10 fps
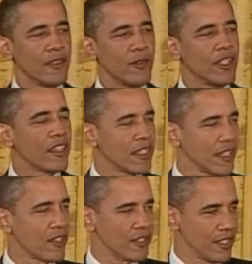What do you think,
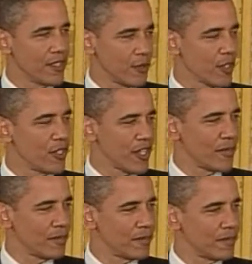Taylor? She did a pretty good
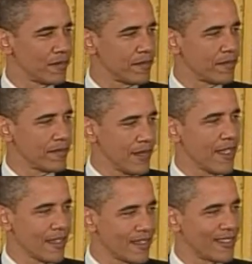job.
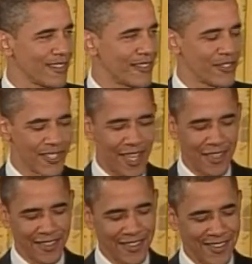Yeah, she was solid.